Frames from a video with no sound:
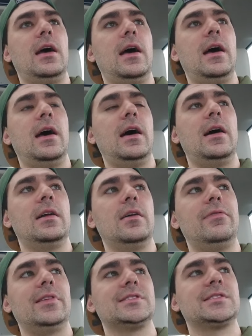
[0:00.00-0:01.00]
And
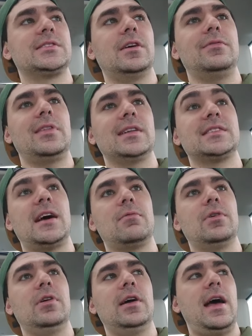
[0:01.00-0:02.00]
if it's stuff that's
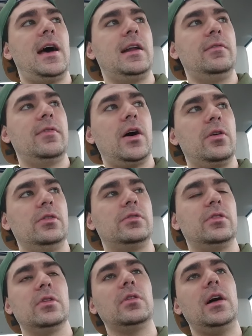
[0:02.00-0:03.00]
not really adding value
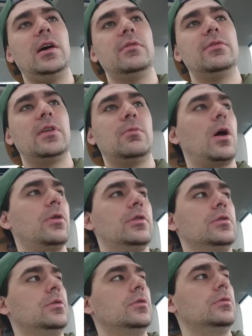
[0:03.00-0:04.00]
to your life, then why don't
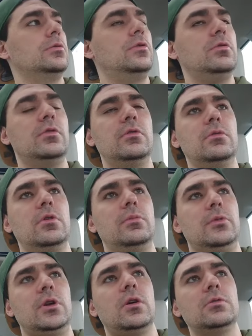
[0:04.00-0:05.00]
you do a
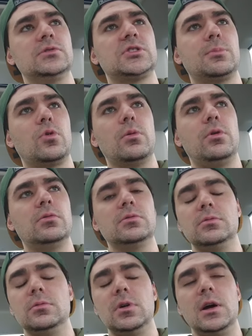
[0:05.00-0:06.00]
little, you know, some normal,
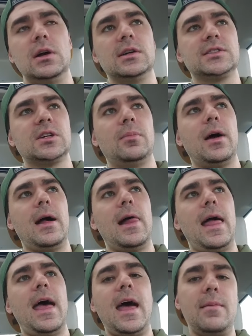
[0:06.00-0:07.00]
some
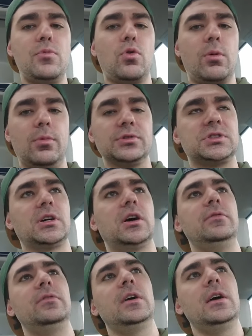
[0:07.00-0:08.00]
abnormal
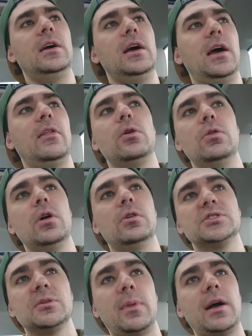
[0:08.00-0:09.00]
stuff. And then who
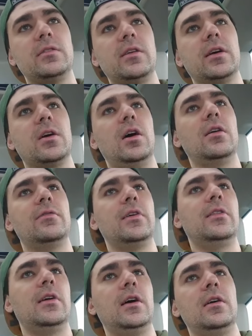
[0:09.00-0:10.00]
knows, it might take off.
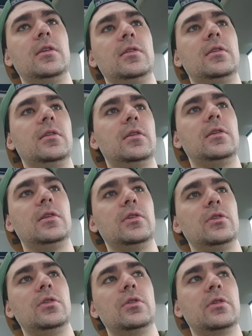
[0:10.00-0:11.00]
And then
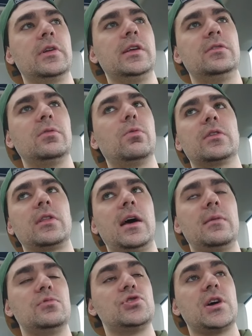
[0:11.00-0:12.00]
you don't need to work
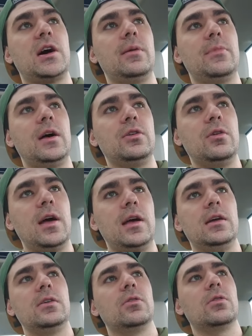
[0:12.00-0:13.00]
that job that you
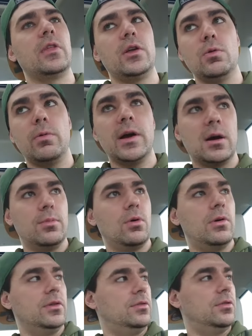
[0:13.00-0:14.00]
hate or that you wake up
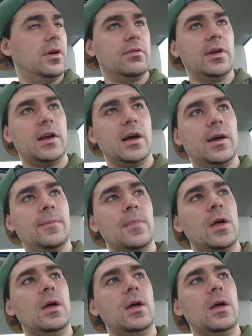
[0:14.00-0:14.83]
going to every day,